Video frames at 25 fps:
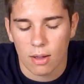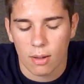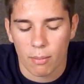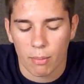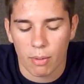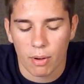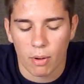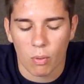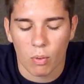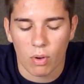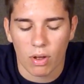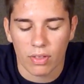
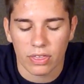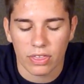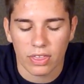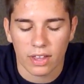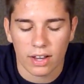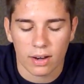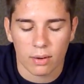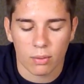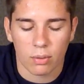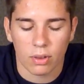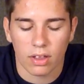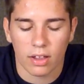But one
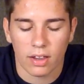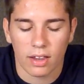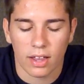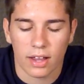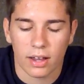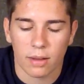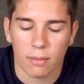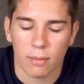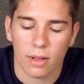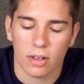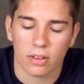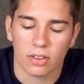thing I really
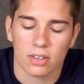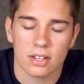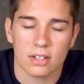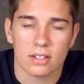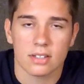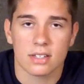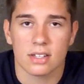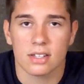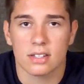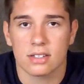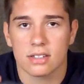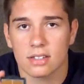like about
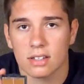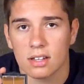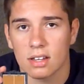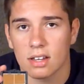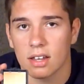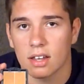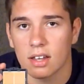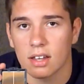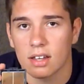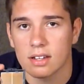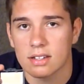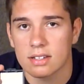this is
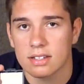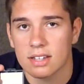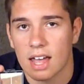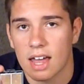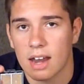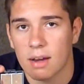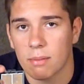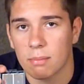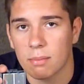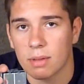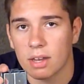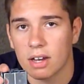it's
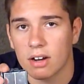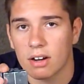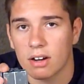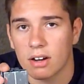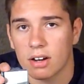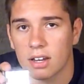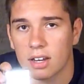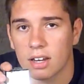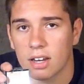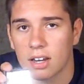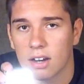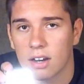got a mirror
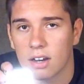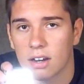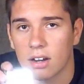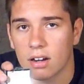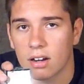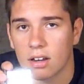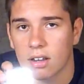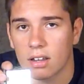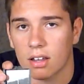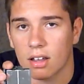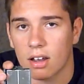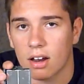in here,
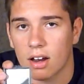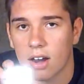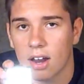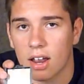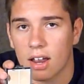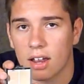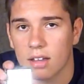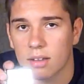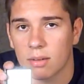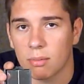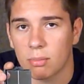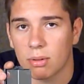
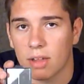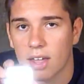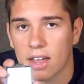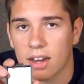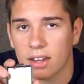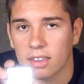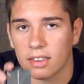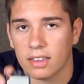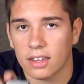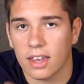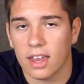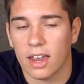alright,
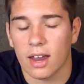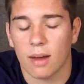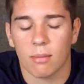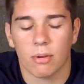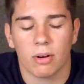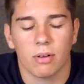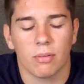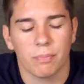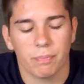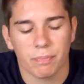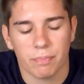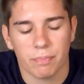blinding the camera.